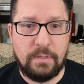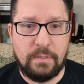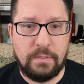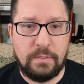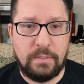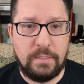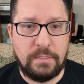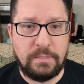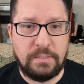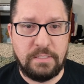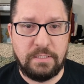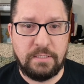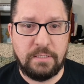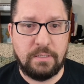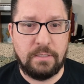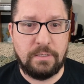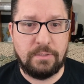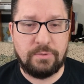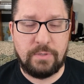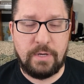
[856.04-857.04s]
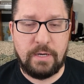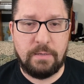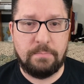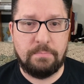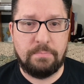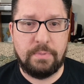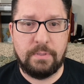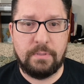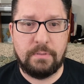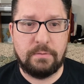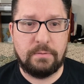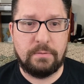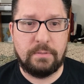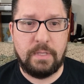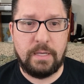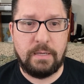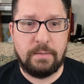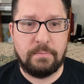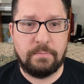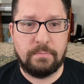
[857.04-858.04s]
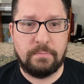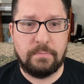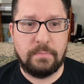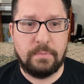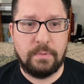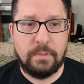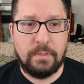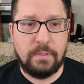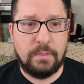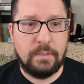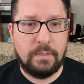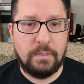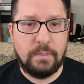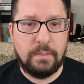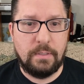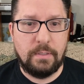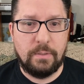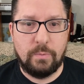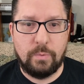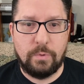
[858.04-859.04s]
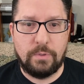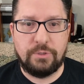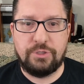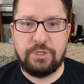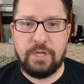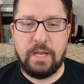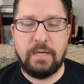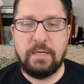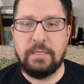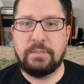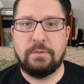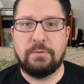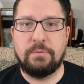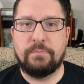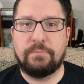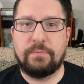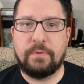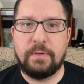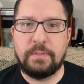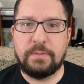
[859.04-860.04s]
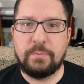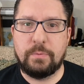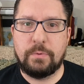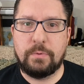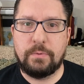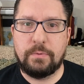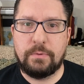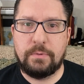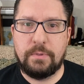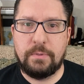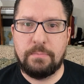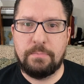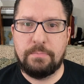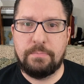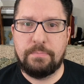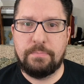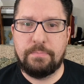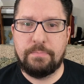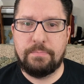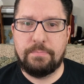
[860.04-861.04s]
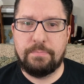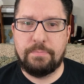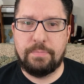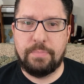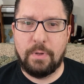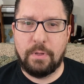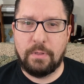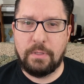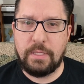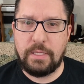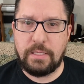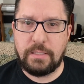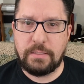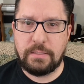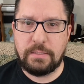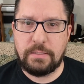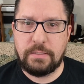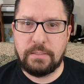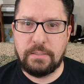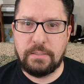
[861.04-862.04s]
is he gonna try to build, like, what Johnny's old friends were, the bullies?